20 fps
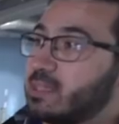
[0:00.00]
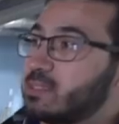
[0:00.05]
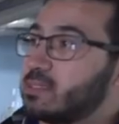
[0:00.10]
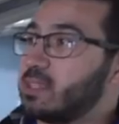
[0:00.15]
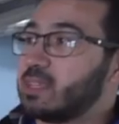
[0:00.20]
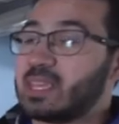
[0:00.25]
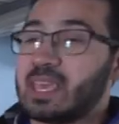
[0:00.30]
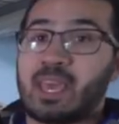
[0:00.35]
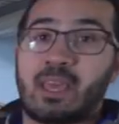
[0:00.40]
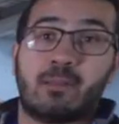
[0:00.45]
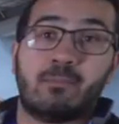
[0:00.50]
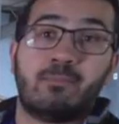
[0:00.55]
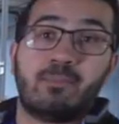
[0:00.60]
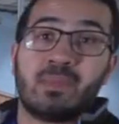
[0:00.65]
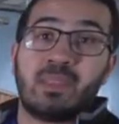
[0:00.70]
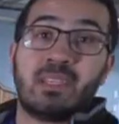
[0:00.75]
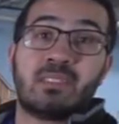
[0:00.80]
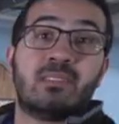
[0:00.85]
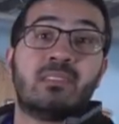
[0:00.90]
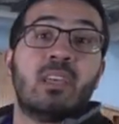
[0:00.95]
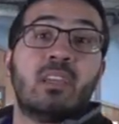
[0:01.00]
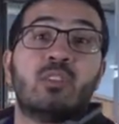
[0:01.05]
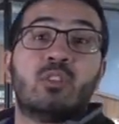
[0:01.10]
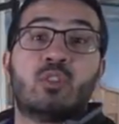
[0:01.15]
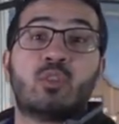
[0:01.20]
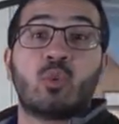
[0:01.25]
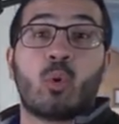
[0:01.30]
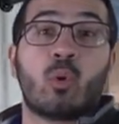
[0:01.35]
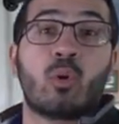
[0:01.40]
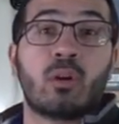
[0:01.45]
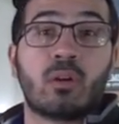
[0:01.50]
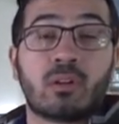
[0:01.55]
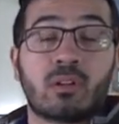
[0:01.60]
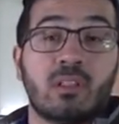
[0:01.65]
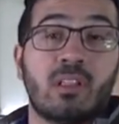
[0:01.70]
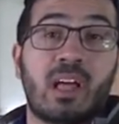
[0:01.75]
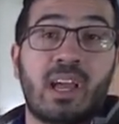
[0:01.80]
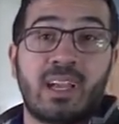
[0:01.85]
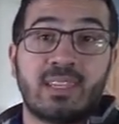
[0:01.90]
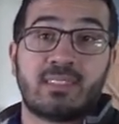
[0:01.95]
is, again, this is a shorter
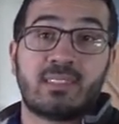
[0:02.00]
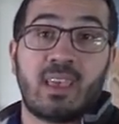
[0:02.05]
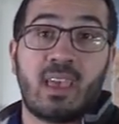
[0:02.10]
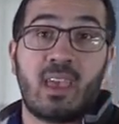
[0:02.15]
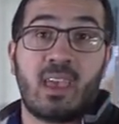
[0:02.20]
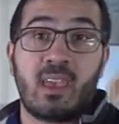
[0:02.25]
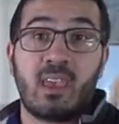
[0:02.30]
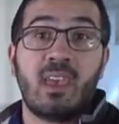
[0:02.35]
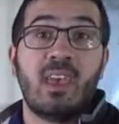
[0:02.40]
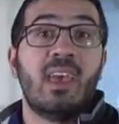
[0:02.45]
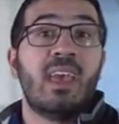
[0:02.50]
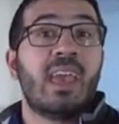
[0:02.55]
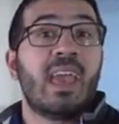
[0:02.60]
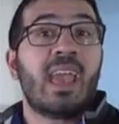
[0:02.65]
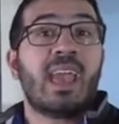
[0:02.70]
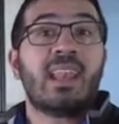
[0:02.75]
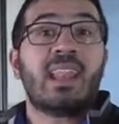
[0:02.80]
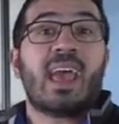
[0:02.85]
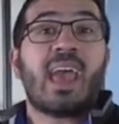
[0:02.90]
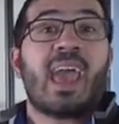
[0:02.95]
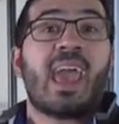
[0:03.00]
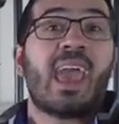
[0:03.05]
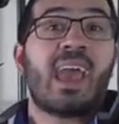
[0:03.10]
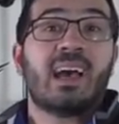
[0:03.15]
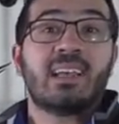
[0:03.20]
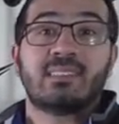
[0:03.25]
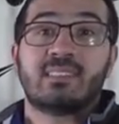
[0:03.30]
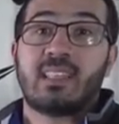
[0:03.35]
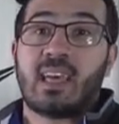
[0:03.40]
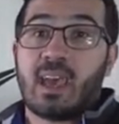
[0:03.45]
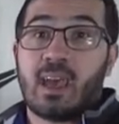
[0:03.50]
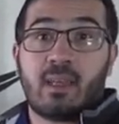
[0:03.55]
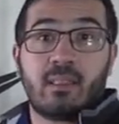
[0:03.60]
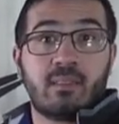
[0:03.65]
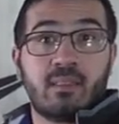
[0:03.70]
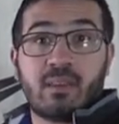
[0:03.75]
Class A, and it has that